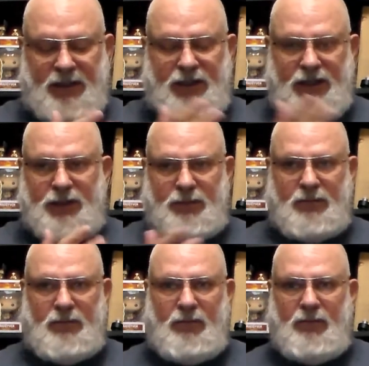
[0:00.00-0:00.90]
this just
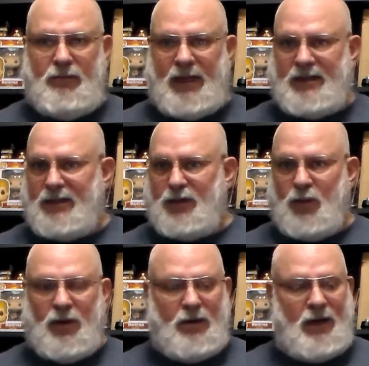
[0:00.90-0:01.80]
makes it to
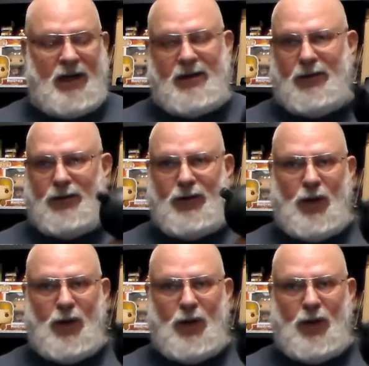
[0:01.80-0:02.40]
where I could